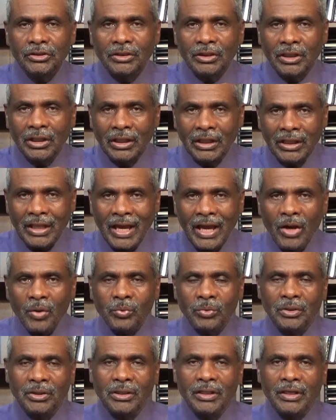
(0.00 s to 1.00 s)

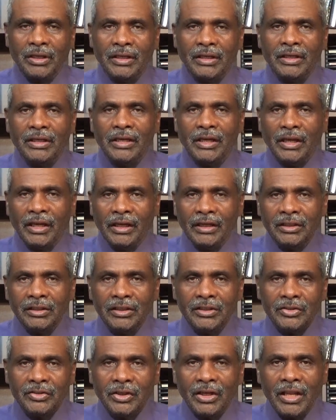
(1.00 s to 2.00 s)
loudly in
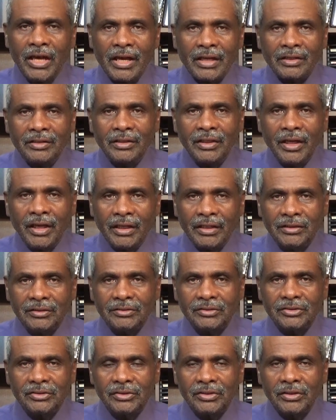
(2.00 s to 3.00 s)
these latter
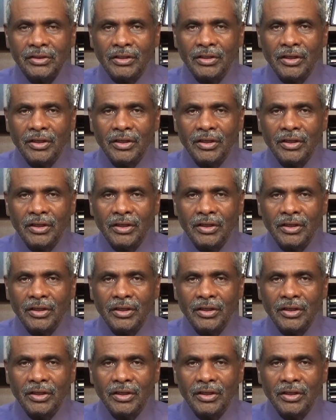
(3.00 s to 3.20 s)
days.